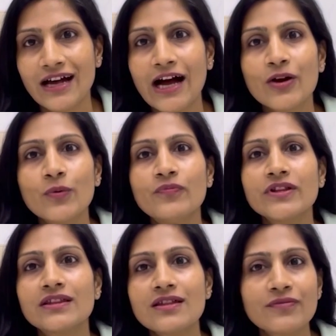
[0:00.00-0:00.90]
I hope
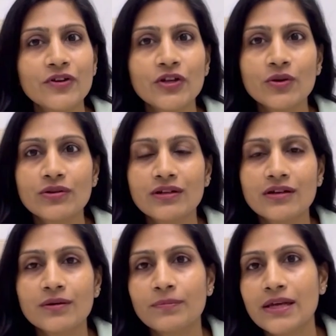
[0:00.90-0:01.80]
with this video
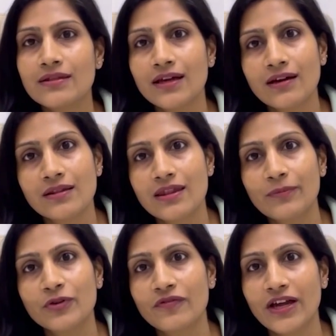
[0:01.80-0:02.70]
the basic
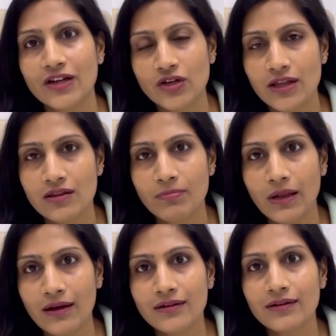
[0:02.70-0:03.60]
concept of hair
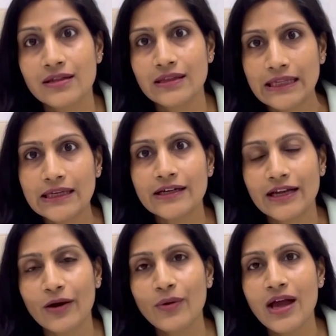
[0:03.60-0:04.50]
transplant is clear
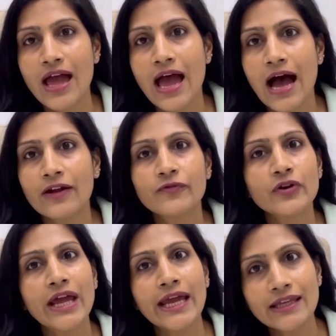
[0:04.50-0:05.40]
now, and for
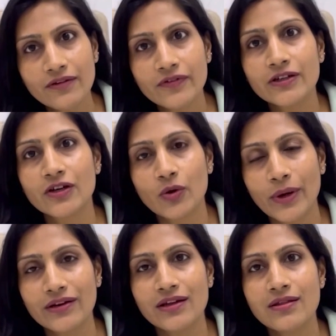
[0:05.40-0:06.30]
any further
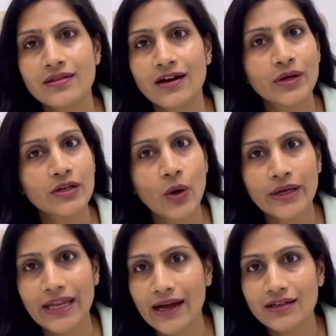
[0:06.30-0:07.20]
queries you can
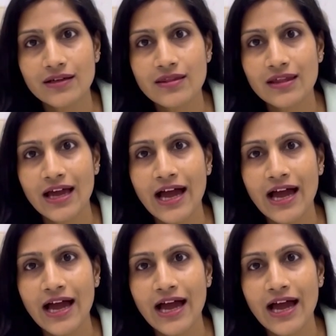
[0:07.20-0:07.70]
contact us.